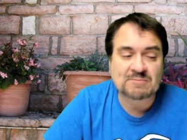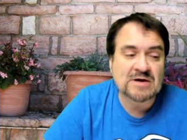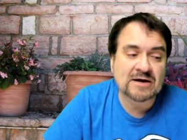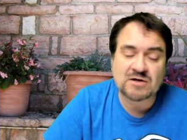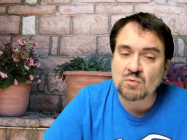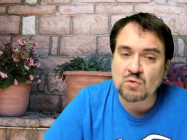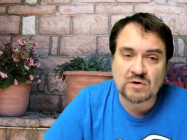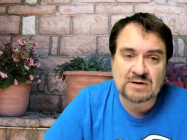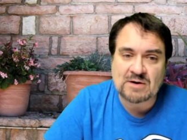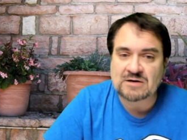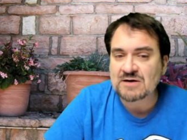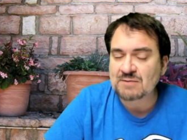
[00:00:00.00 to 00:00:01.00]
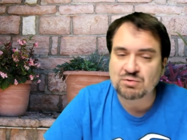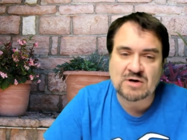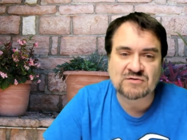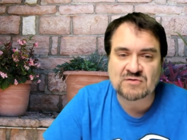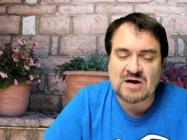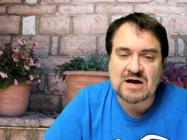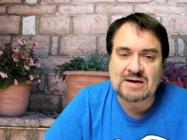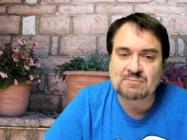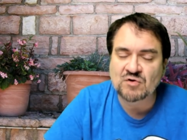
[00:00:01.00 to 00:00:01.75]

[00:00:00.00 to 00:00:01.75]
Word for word: I'm not going to worry about it. I price it high.